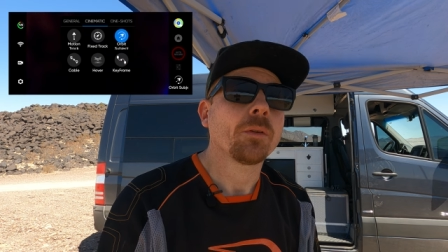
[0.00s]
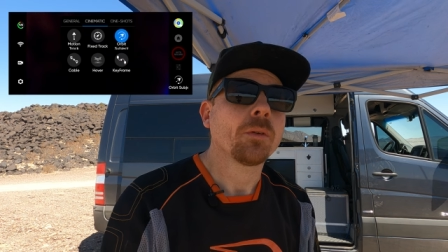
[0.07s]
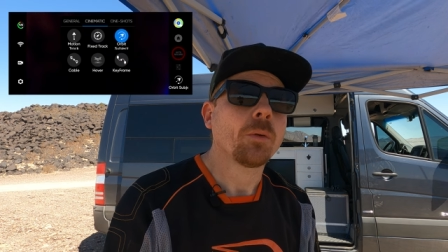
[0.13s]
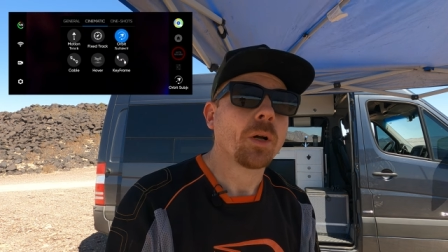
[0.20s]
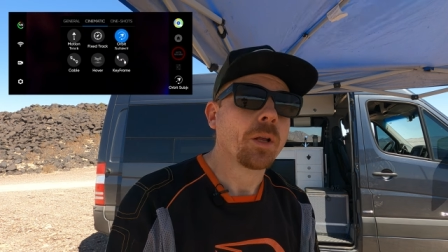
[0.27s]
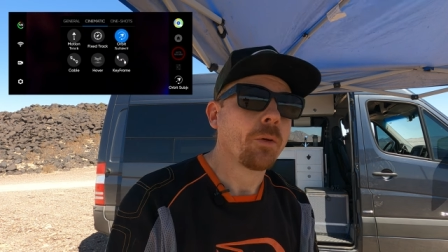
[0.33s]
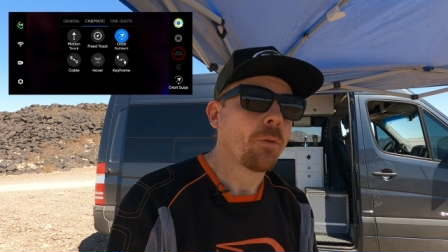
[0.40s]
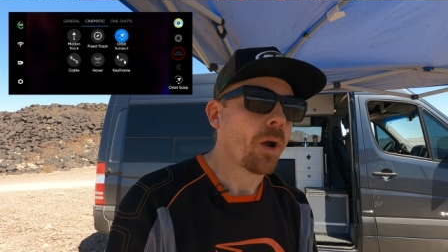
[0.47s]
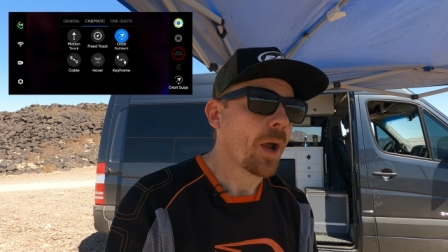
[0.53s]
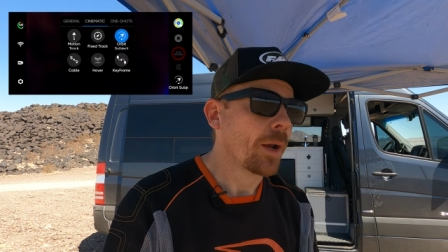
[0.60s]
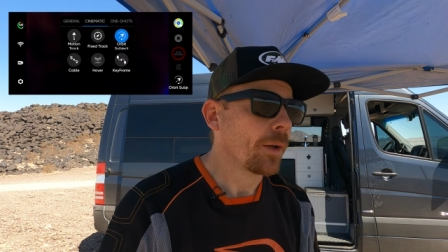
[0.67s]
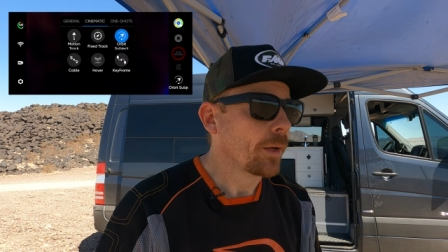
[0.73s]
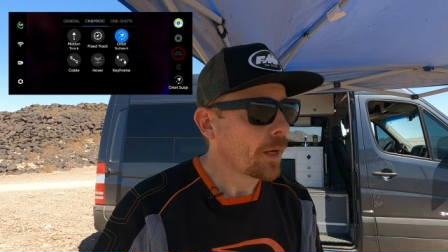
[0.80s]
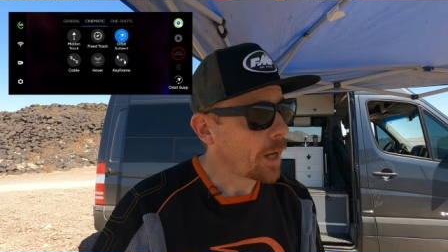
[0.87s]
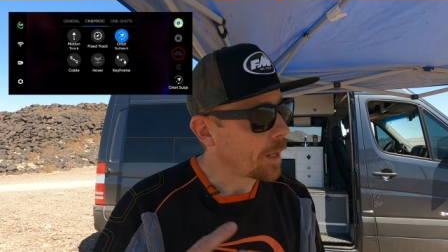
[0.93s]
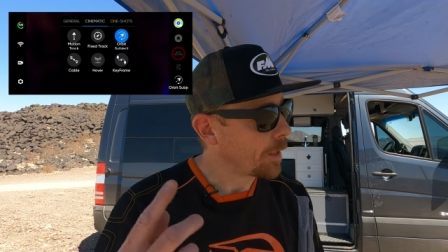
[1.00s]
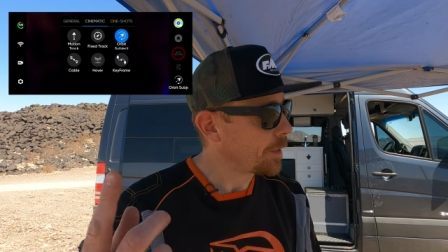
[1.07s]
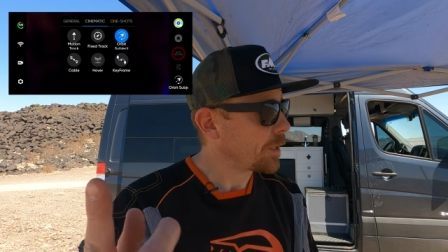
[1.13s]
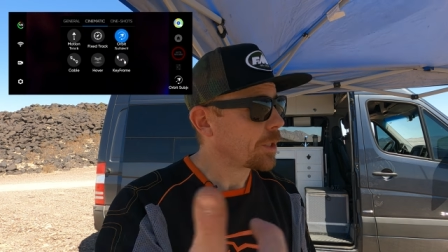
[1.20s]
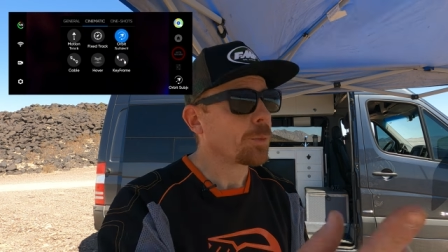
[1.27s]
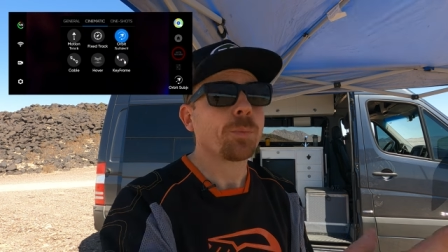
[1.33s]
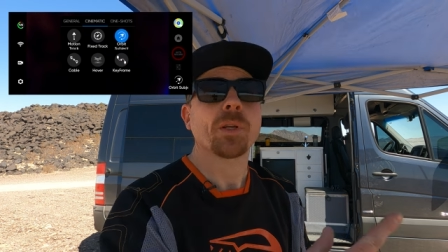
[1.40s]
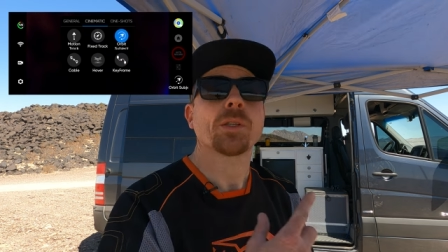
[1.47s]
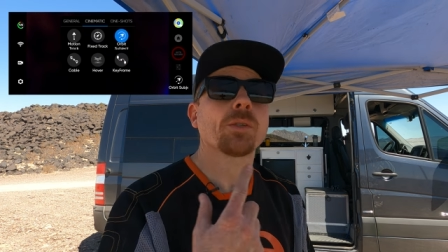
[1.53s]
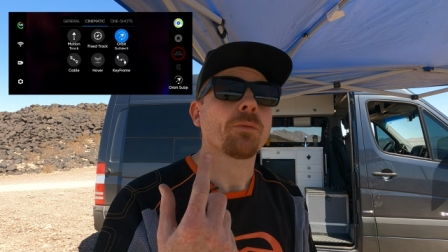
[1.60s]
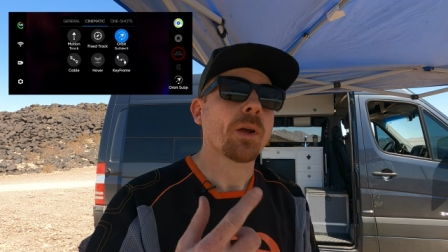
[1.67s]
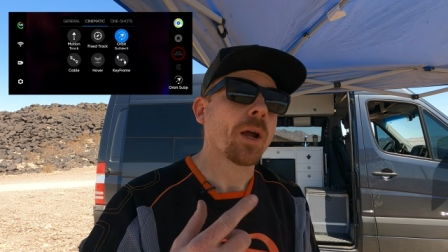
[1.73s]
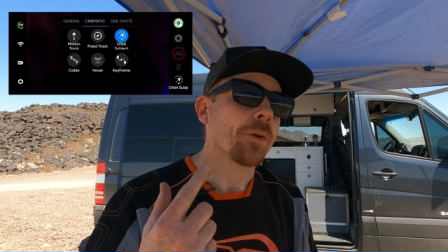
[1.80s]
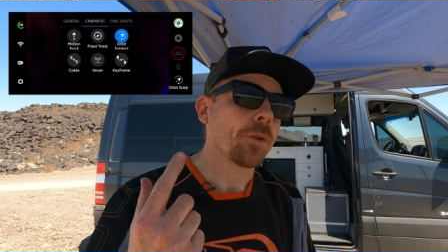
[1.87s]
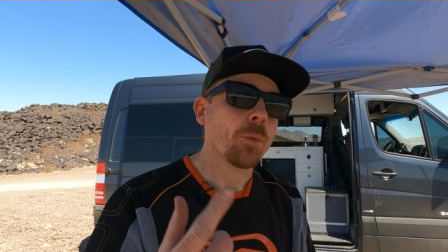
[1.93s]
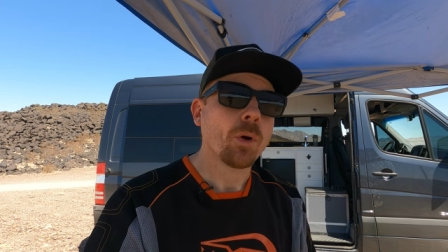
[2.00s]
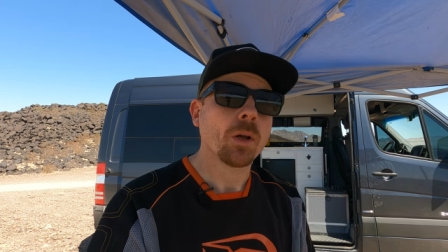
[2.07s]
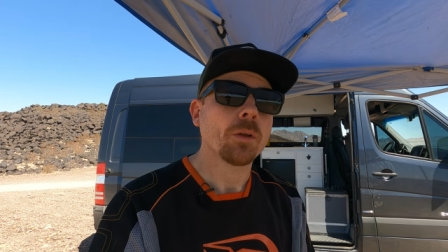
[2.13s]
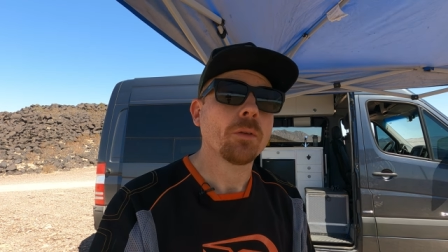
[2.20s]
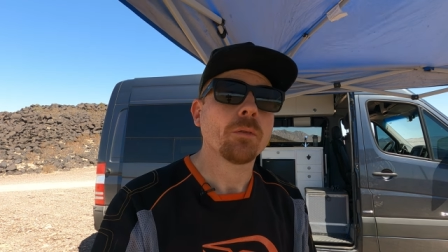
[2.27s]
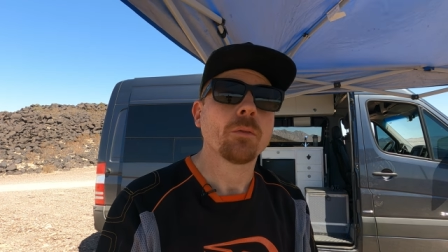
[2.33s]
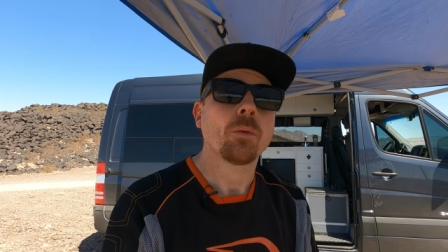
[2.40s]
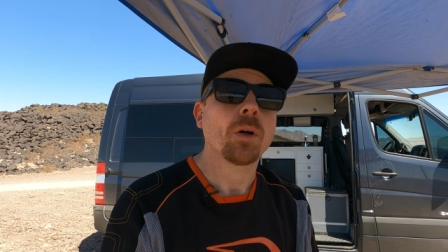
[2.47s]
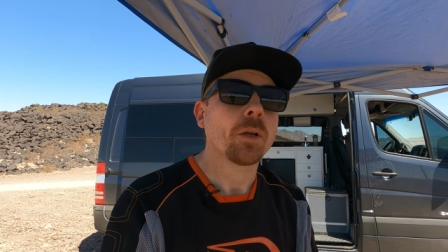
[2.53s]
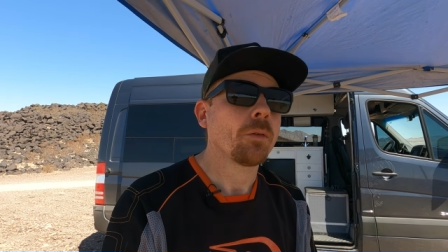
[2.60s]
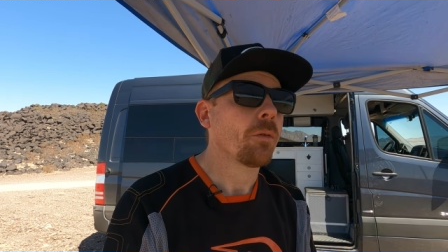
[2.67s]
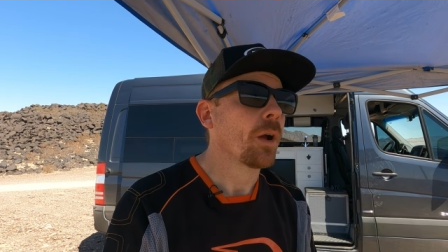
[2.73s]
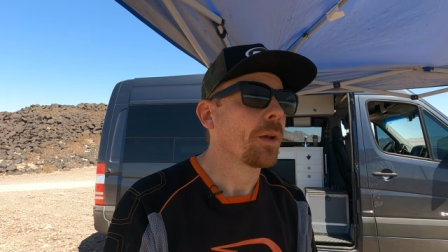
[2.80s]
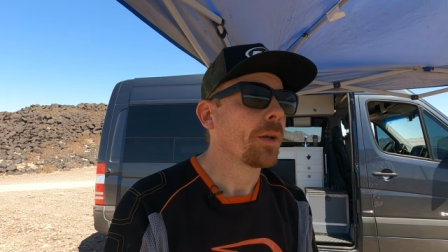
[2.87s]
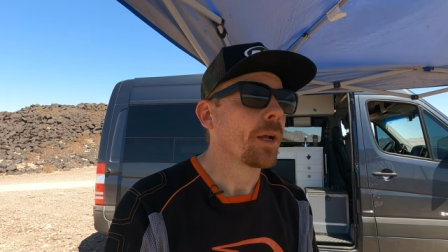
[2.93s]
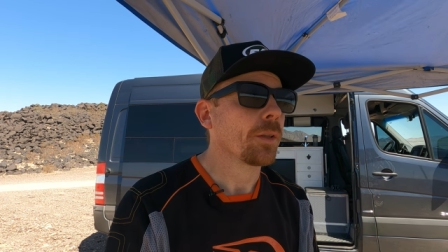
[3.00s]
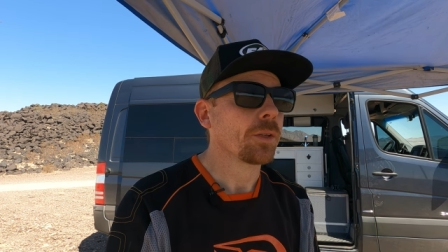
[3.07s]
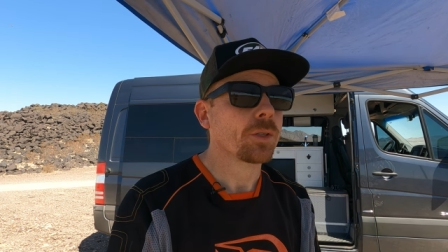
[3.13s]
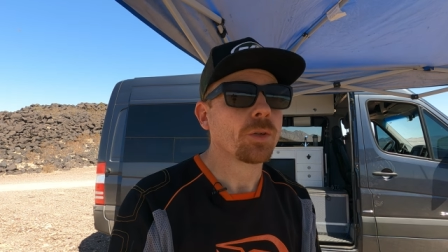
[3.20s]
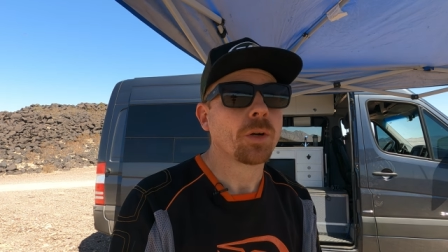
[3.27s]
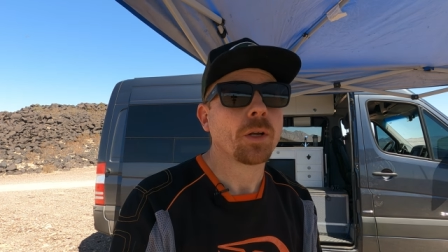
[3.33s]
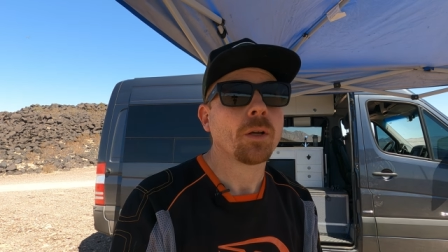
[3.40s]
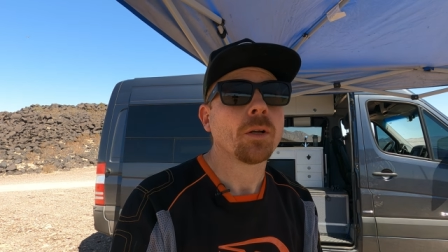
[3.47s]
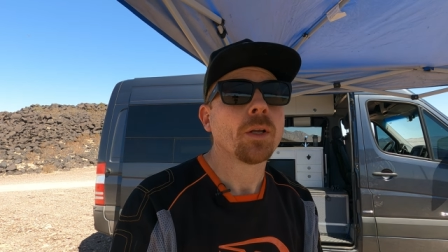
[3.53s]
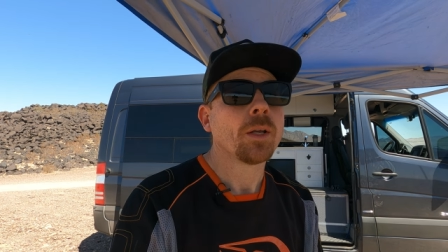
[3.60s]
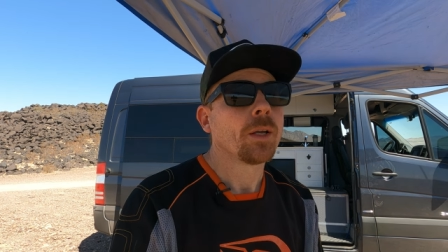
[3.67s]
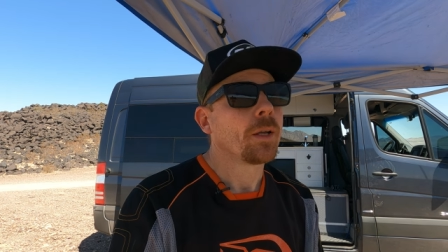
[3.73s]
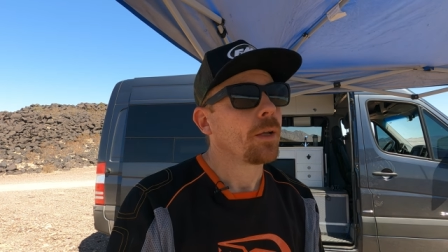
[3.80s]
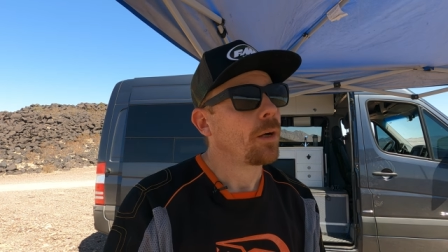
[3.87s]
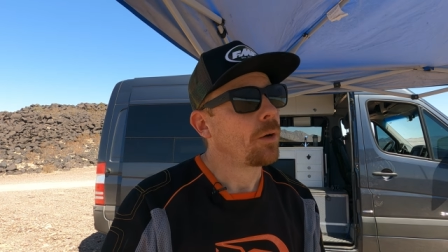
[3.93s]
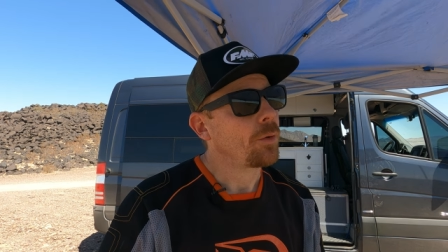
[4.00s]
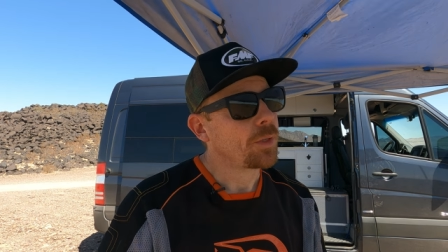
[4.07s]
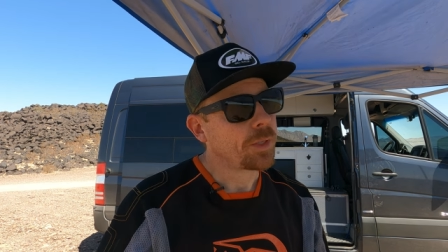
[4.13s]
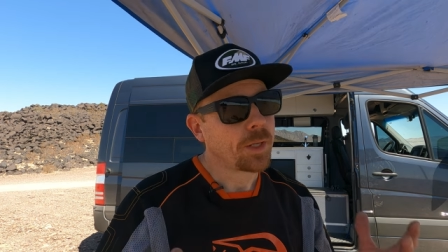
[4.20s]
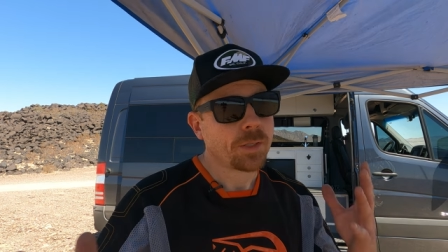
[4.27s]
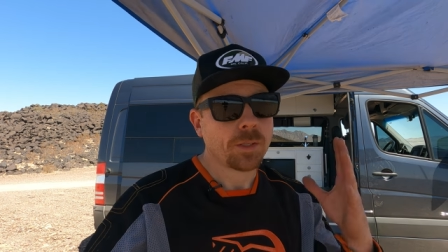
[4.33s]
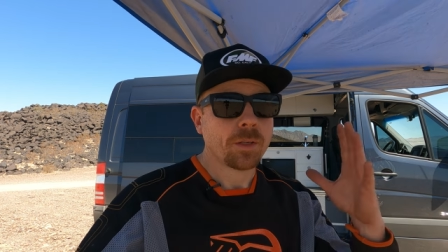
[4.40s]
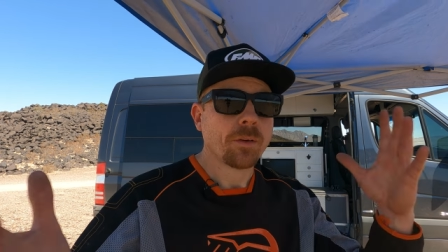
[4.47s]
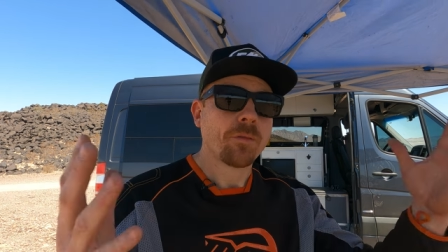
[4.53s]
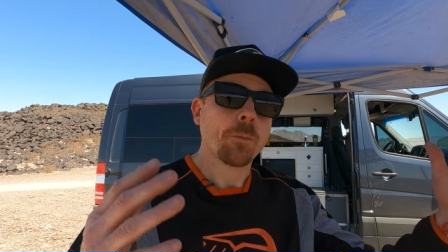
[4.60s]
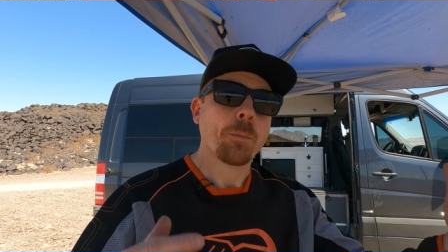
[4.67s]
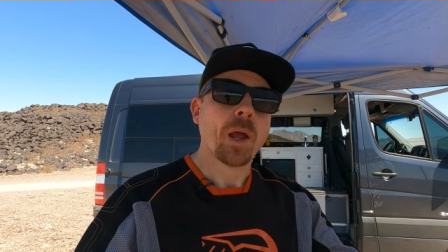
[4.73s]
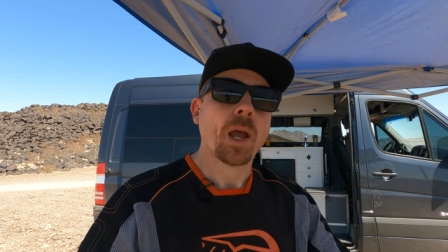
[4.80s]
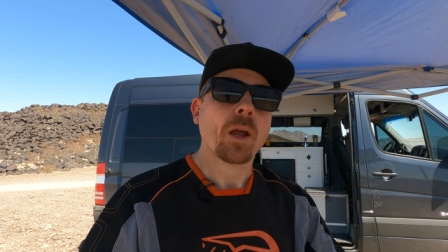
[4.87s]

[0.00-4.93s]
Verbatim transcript: cool while you're riding. It kind of just spins around you while you're, while you're riding down the trail. Always gets a different